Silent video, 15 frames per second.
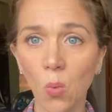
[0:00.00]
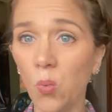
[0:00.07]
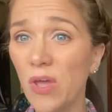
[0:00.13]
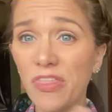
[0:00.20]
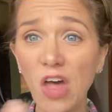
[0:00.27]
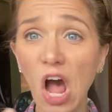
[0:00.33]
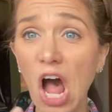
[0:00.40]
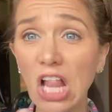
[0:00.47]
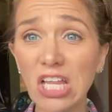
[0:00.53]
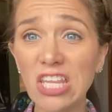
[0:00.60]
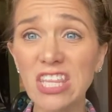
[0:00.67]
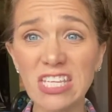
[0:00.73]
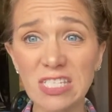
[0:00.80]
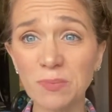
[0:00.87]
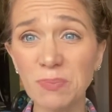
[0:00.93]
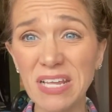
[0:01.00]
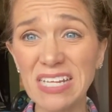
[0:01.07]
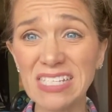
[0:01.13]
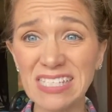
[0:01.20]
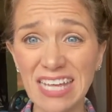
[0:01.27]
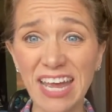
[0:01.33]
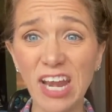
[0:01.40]
With all of this
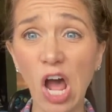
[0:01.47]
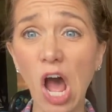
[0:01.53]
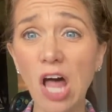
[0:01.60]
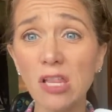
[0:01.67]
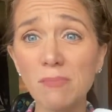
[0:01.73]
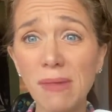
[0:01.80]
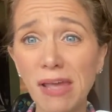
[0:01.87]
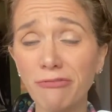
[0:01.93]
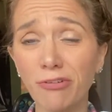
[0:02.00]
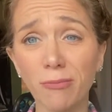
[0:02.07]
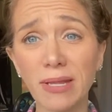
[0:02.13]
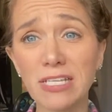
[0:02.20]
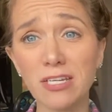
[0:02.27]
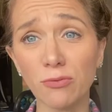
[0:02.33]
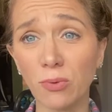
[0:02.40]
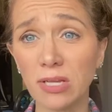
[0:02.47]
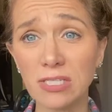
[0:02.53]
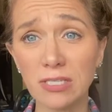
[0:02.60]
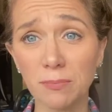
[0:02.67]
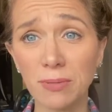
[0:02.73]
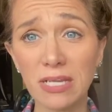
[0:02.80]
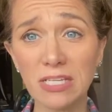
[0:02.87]
being said, all of my fermented
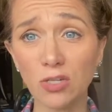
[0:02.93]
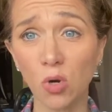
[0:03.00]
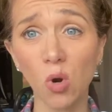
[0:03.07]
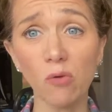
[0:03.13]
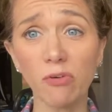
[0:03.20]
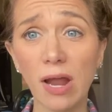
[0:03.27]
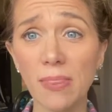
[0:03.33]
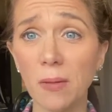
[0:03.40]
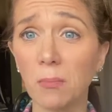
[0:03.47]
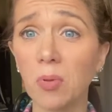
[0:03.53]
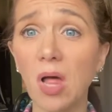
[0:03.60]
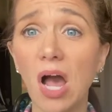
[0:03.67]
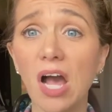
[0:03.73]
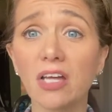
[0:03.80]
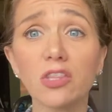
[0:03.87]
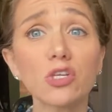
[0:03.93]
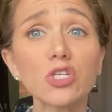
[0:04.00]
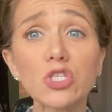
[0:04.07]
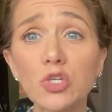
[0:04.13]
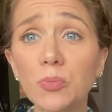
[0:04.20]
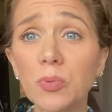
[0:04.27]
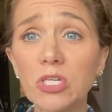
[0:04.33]
recipes are over on the blog. They're
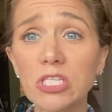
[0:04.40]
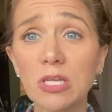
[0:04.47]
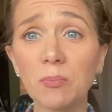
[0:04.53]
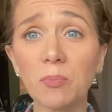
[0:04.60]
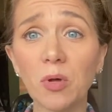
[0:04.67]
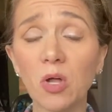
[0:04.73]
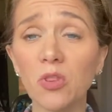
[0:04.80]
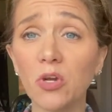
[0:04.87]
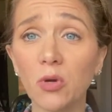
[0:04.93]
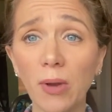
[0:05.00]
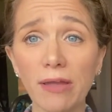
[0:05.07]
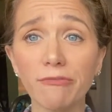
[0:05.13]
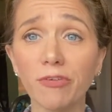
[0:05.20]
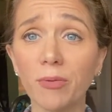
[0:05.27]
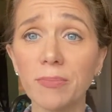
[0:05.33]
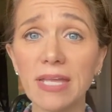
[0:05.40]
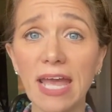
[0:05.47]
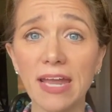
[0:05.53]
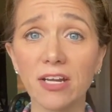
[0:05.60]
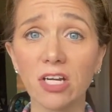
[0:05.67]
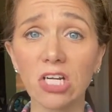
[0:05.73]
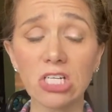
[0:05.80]
super simple, they're great for
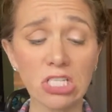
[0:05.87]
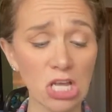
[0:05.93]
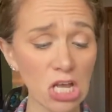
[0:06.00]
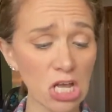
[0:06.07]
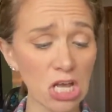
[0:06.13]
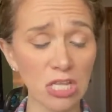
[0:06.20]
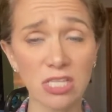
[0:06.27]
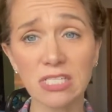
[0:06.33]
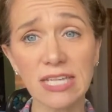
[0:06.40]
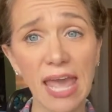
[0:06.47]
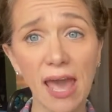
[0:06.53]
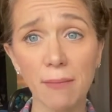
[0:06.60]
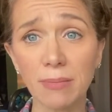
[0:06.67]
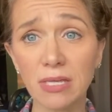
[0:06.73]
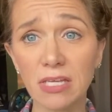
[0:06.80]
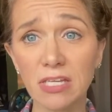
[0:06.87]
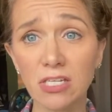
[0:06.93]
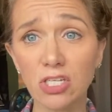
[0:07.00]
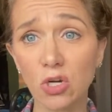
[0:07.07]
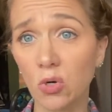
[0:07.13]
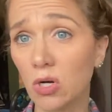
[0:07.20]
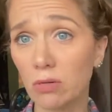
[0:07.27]
beginners. This
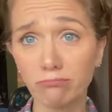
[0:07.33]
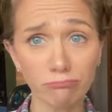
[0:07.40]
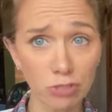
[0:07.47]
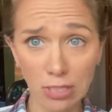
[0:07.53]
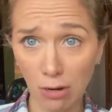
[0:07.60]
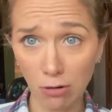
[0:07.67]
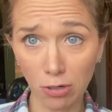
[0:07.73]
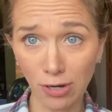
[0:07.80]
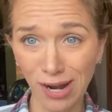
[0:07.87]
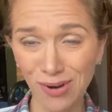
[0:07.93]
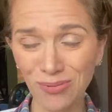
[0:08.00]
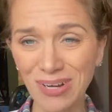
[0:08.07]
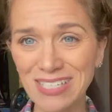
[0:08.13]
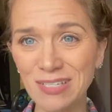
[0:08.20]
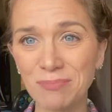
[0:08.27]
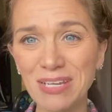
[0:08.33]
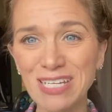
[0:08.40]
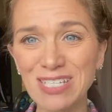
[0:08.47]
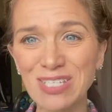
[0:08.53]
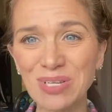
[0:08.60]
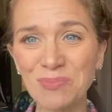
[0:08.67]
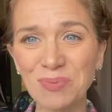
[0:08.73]
cabbage or sauerkraut recipe
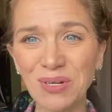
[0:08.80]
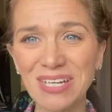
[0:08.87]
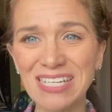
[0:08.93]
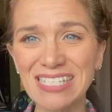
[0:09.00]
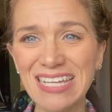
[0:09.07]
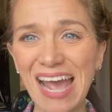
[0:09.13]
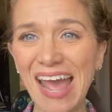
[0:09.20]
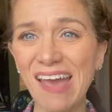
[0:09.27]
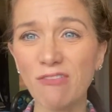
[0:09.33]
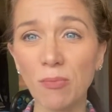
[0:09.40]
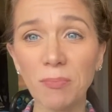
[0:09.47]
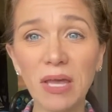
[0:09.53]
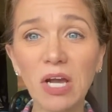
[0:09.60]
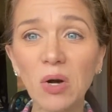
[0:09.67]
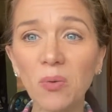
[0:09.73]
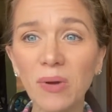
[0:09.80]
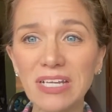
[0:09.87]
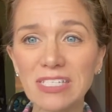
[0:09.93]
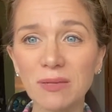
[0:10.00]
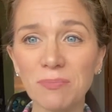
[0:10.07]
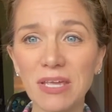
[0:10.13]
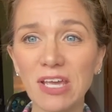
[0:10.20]
is super easy. I have a pickle
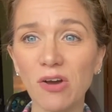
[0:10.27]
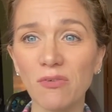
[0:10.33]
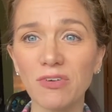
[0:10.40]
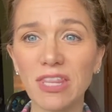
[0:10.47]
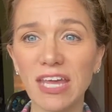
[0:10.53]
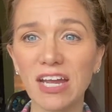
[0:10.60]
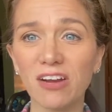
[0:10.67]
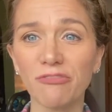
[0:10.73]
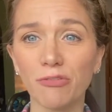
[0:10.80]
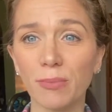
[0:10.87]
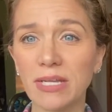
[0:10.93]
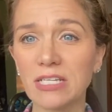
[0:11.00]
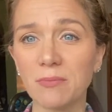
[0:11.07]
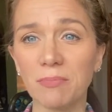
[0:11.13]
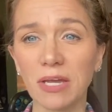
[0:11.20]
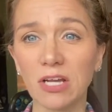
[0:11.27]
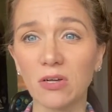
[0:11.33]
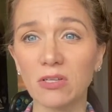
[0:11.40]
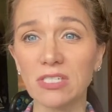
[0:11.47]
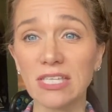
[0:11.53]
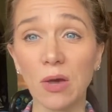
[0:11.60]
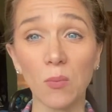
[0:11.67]
recipe over there, fermented
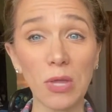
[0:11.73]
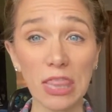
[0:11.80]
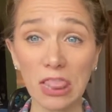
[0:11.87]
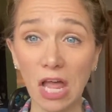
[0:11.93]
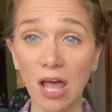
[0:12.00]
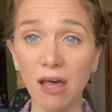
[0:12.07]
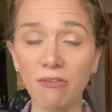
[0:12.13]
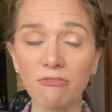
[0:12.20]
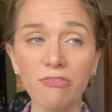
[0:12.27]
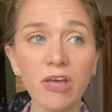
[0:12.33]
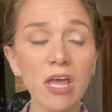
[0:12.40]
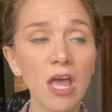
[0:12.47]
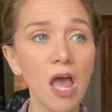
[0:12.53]
pickles that we love.